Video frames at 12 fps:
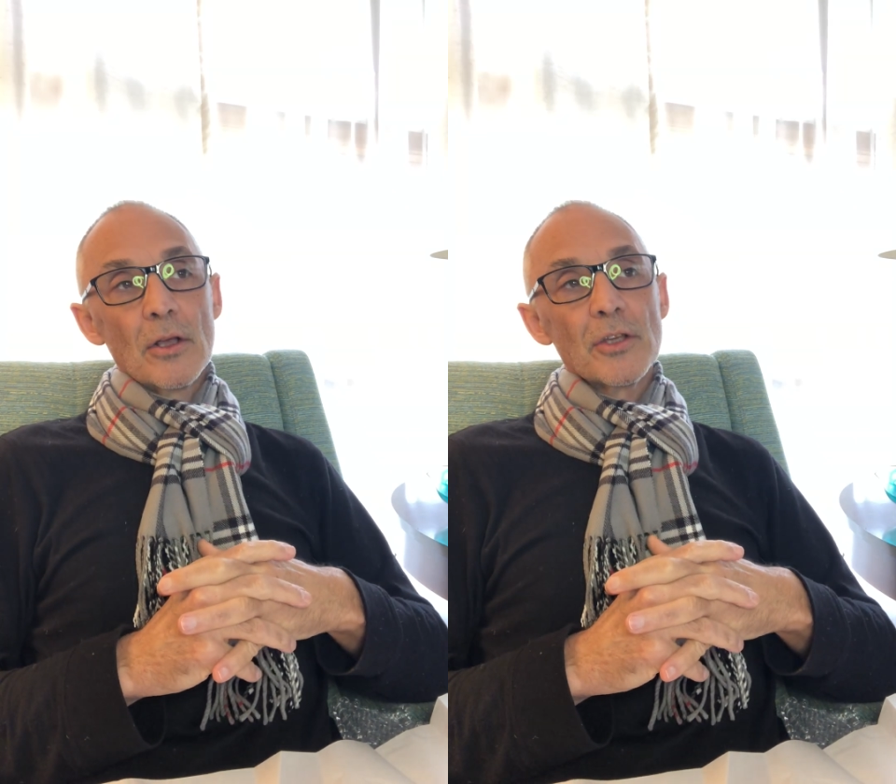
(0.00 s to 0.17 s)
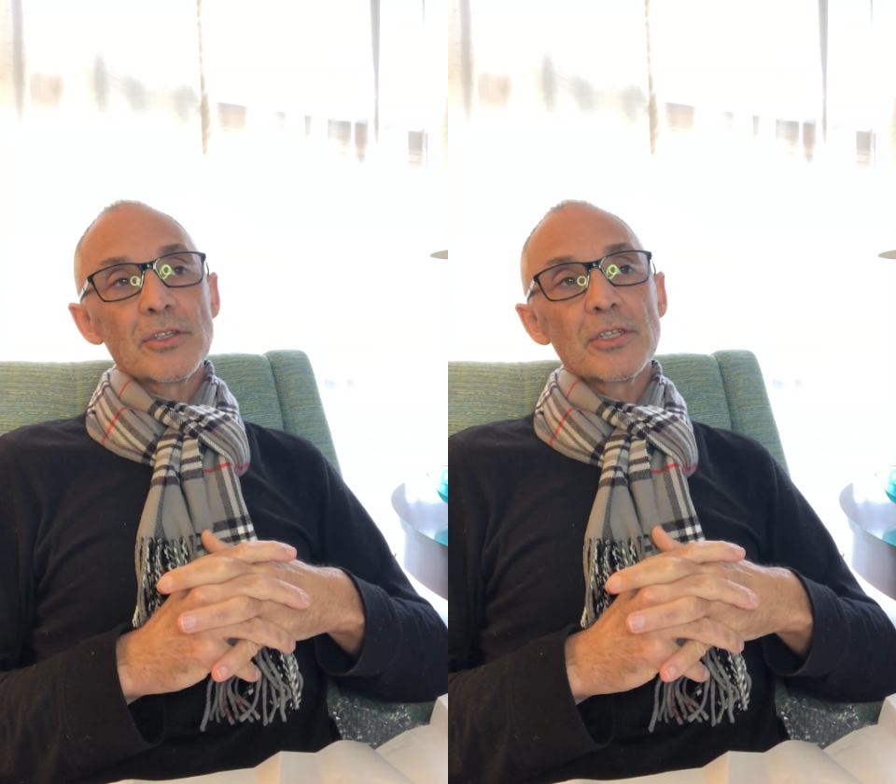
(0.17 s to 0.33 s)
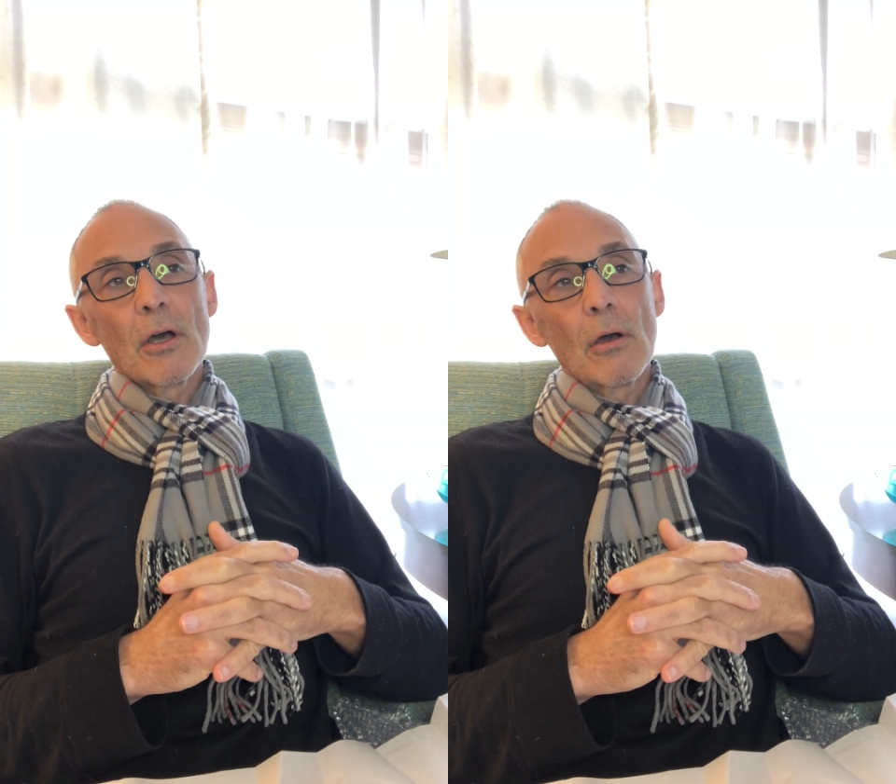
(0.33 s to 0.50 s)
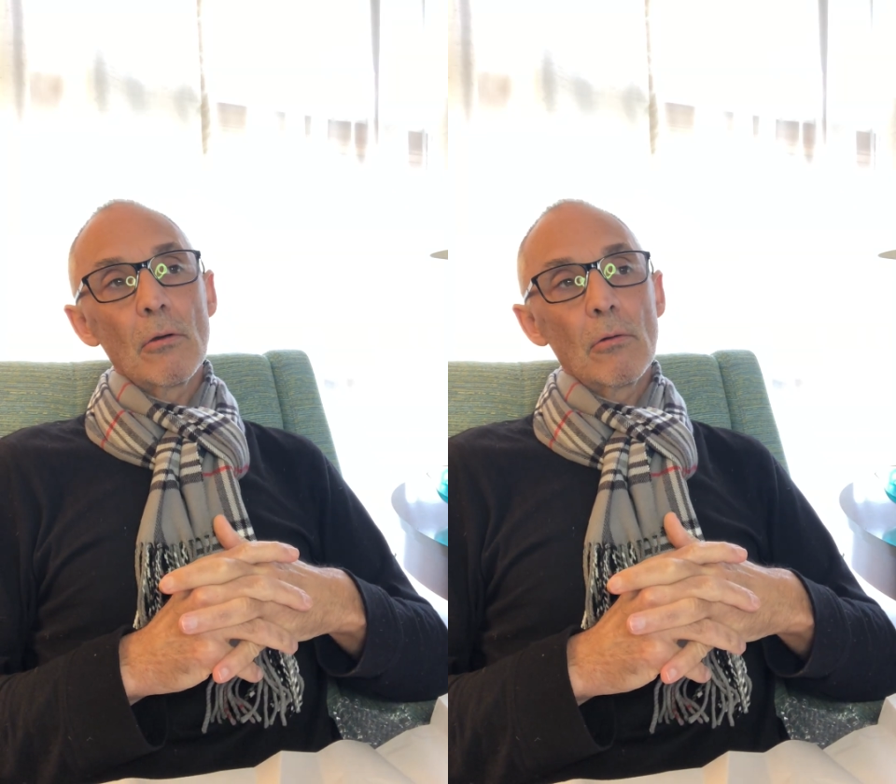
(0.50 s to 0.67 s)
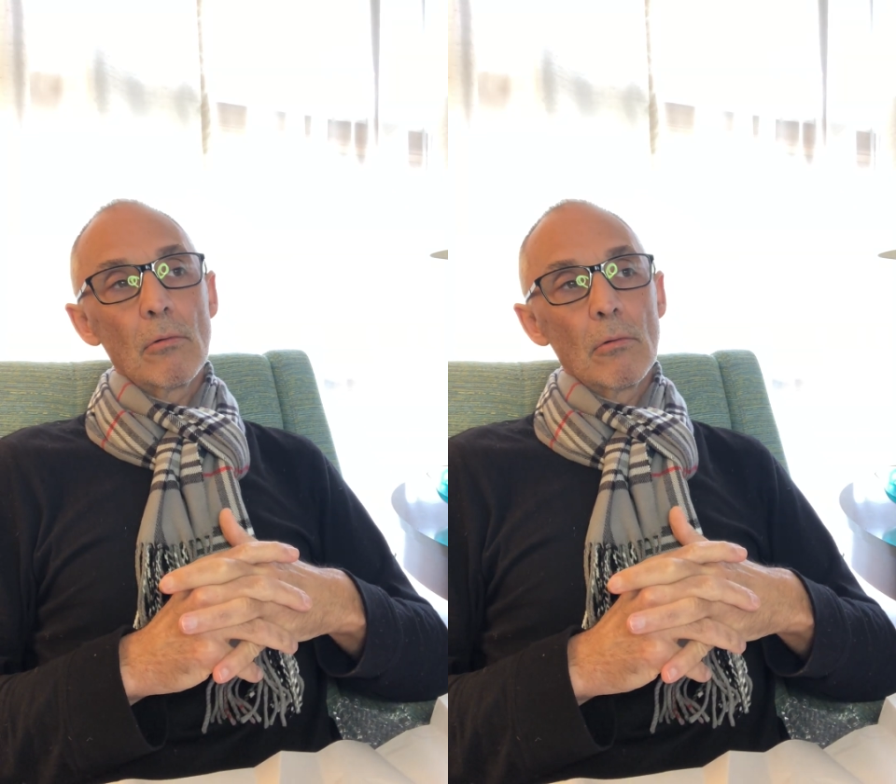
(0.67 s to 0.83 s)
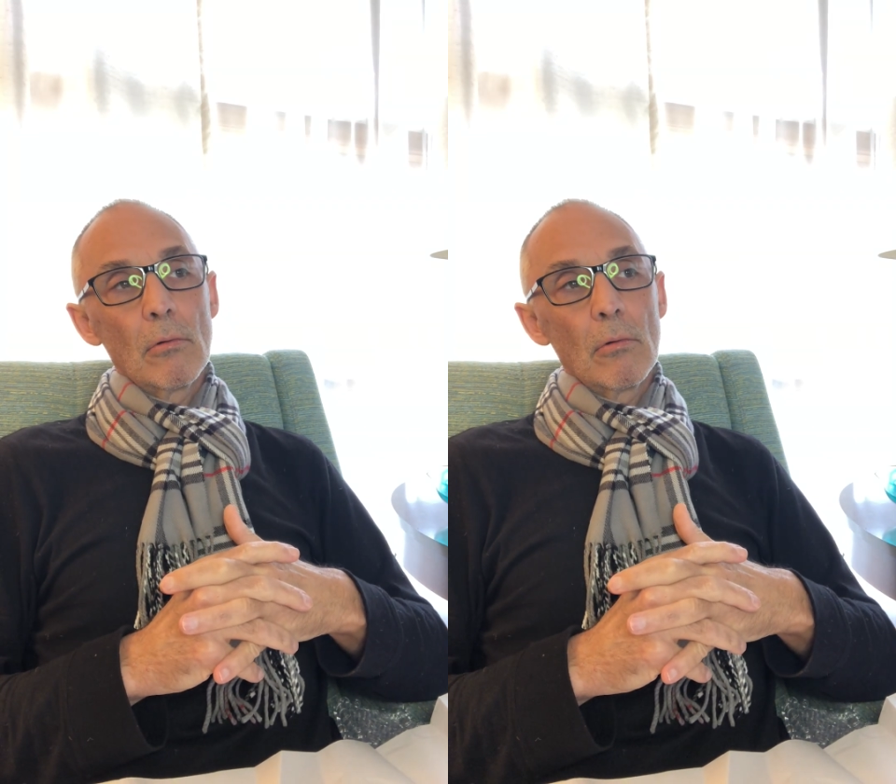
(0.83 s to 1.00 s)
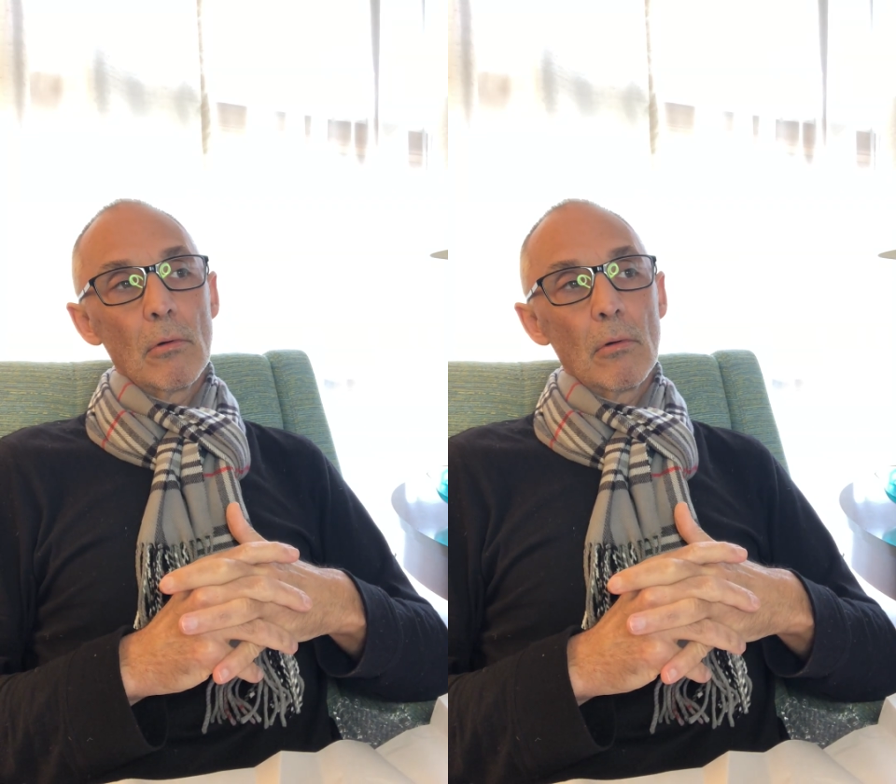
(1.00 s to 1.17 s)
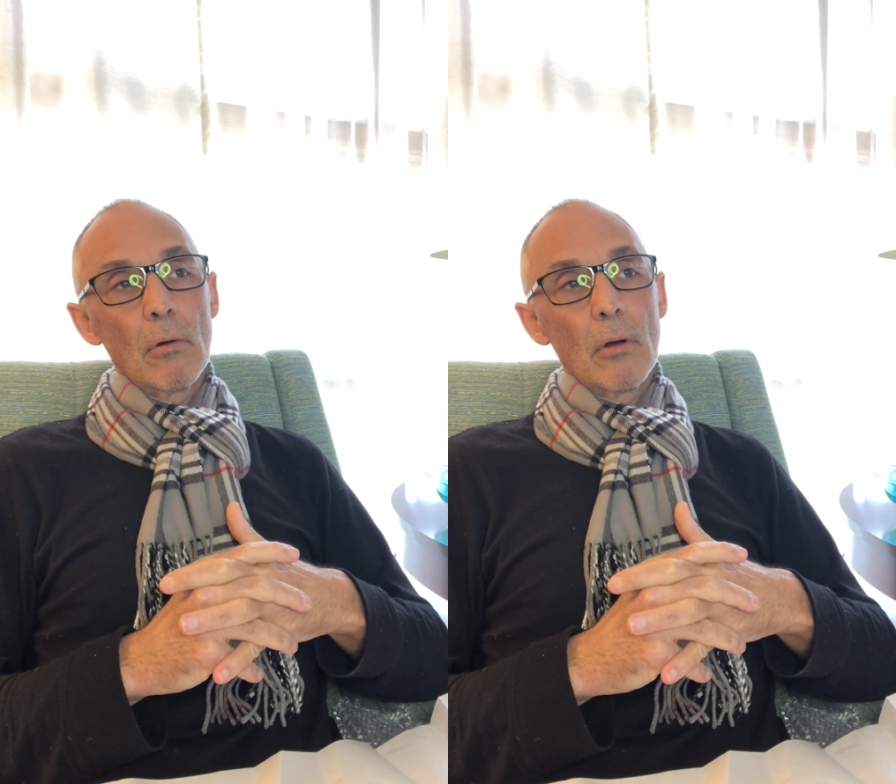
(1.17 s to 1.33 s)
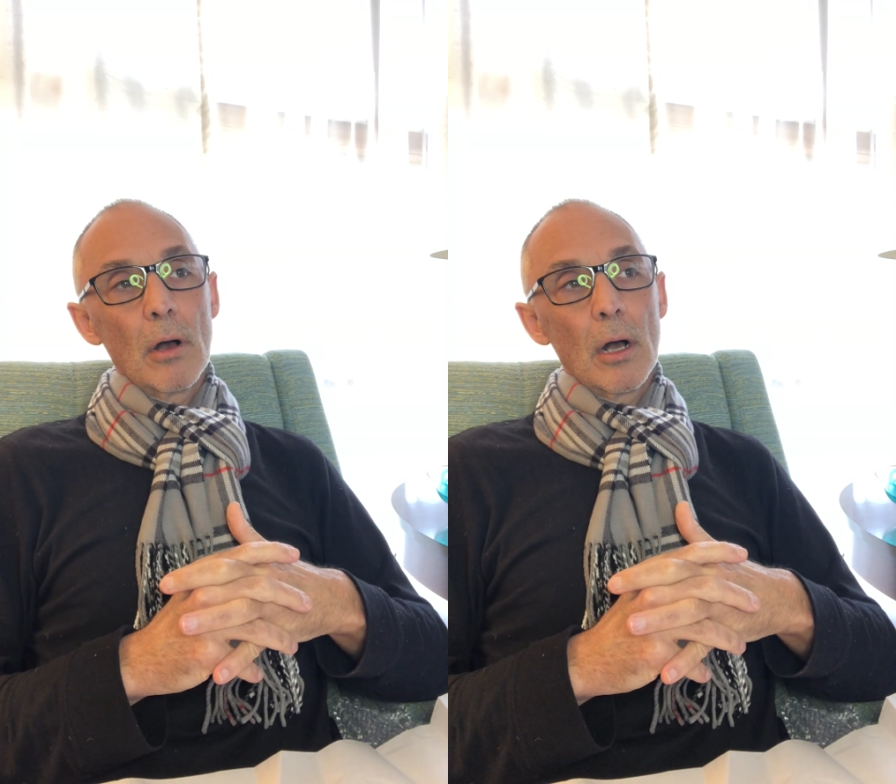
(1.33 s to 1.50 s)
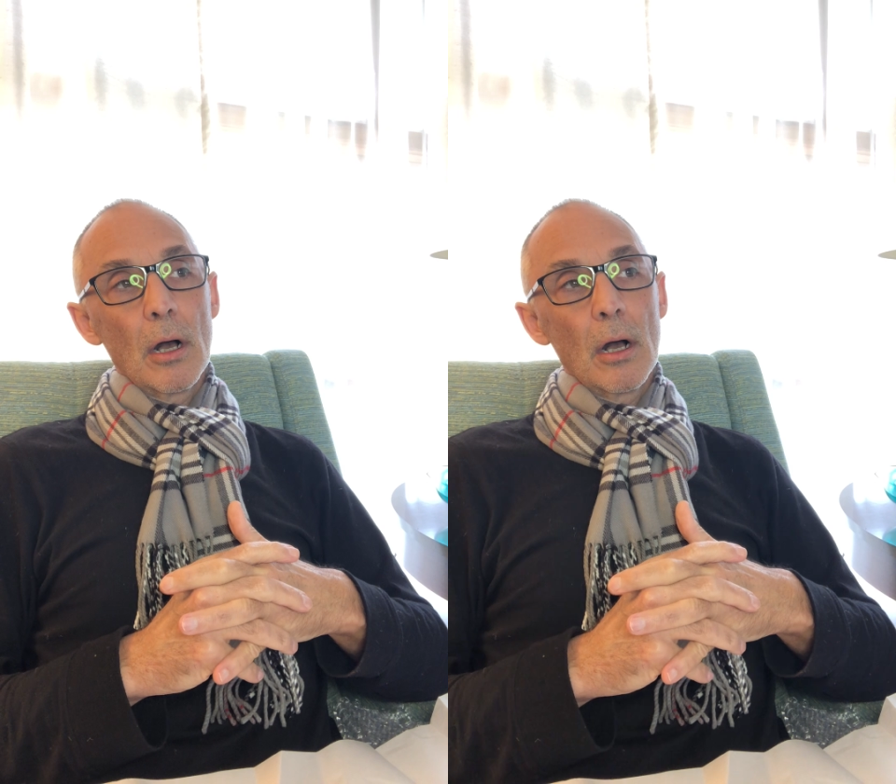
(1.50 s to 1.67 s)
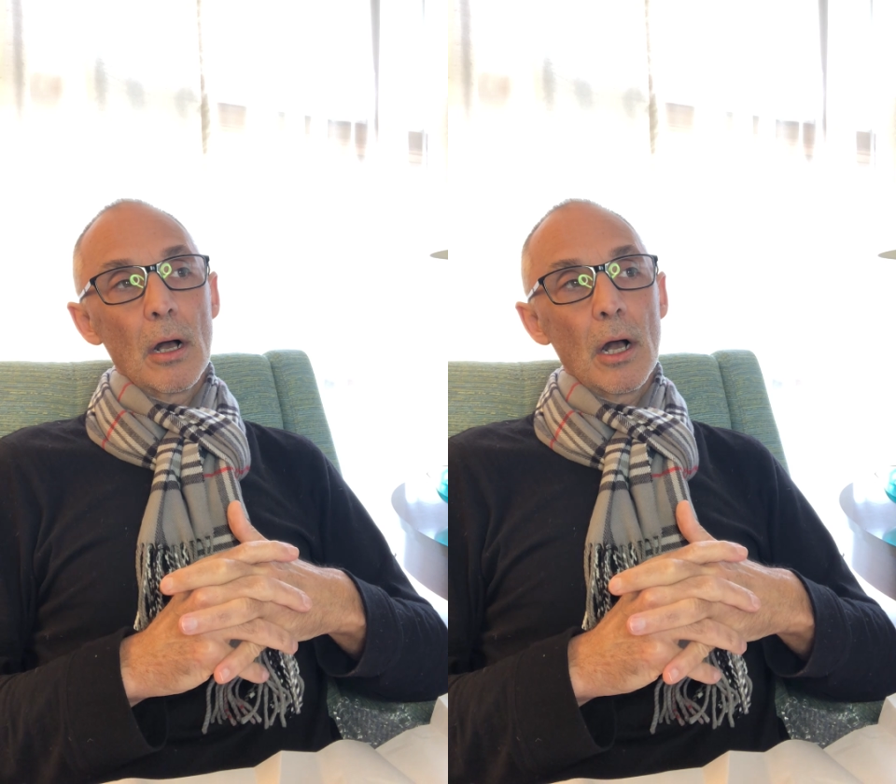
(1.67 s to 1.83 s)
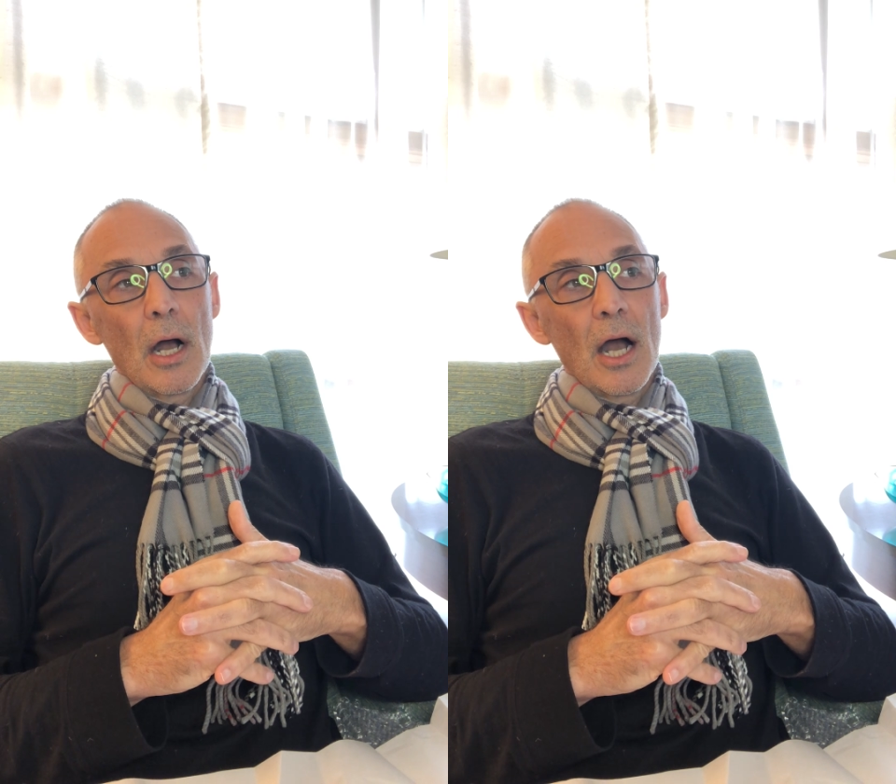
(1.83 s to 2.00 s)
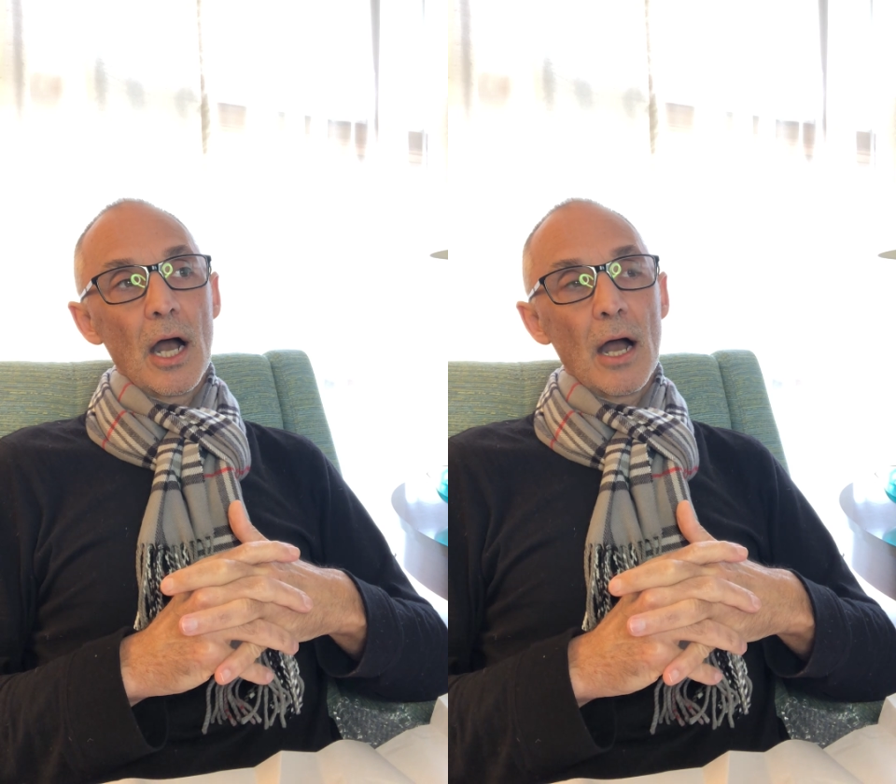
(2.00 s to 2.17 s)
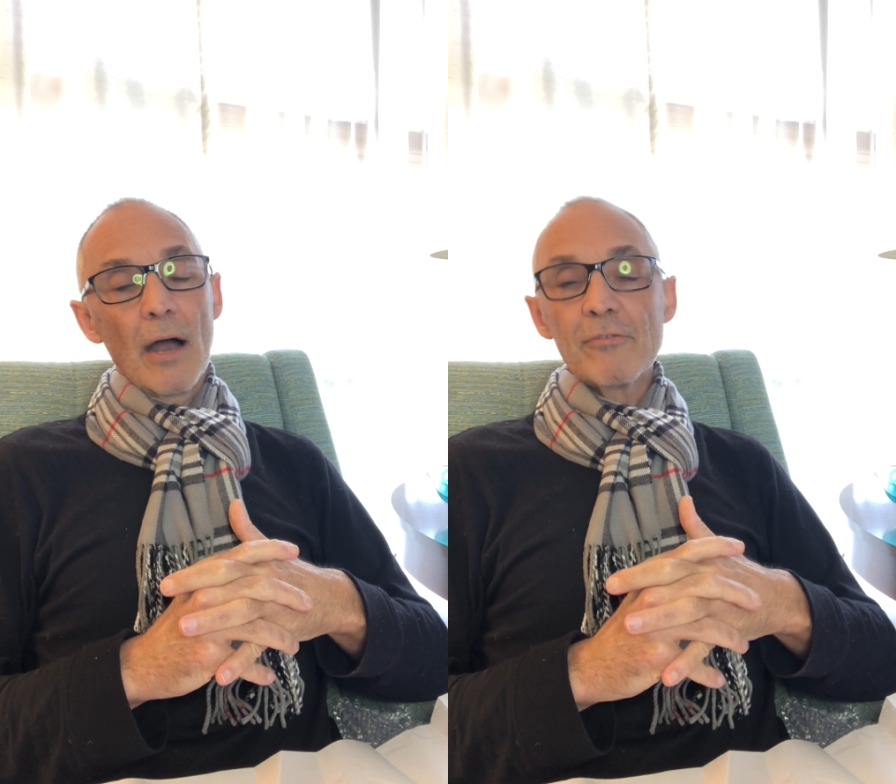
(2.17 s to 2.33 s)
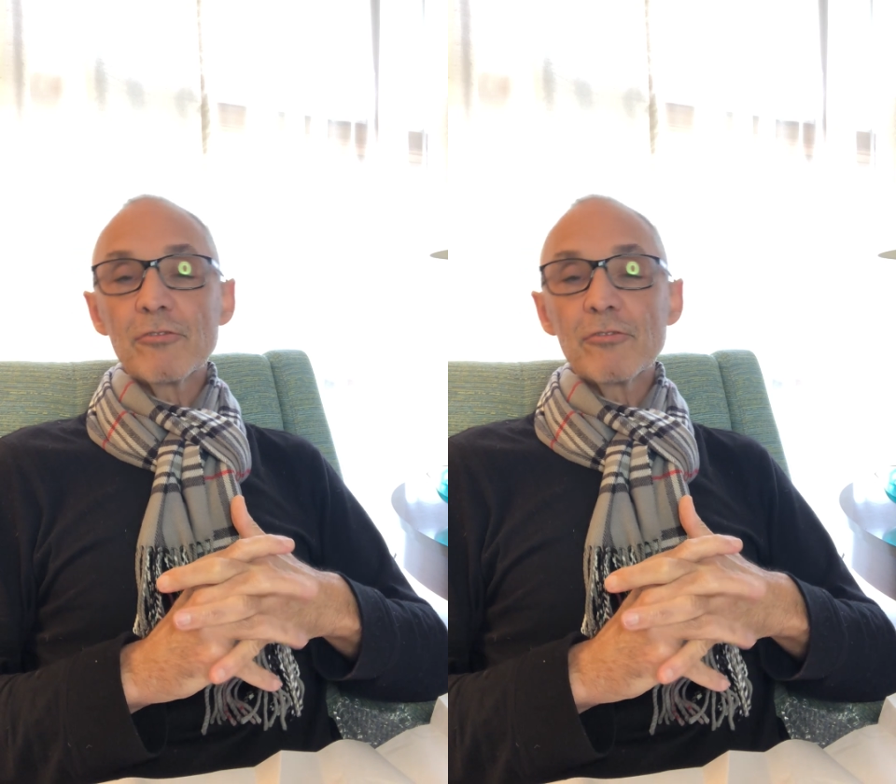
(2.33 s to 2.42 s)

So I've